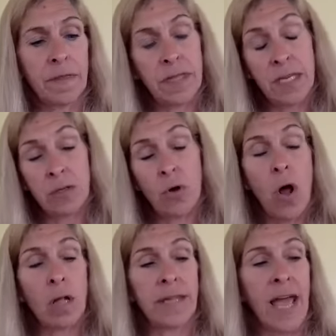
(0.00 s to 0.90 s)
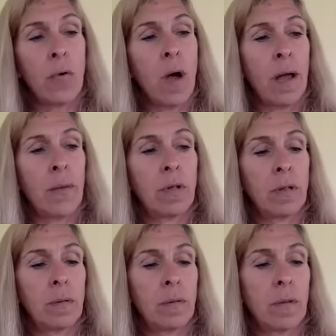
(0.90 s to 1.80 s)
this call now, I
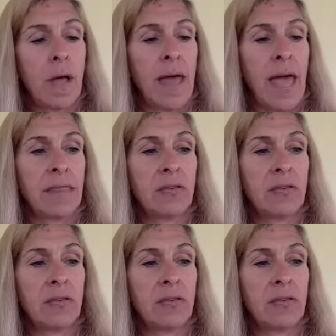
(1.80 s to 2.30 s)
will add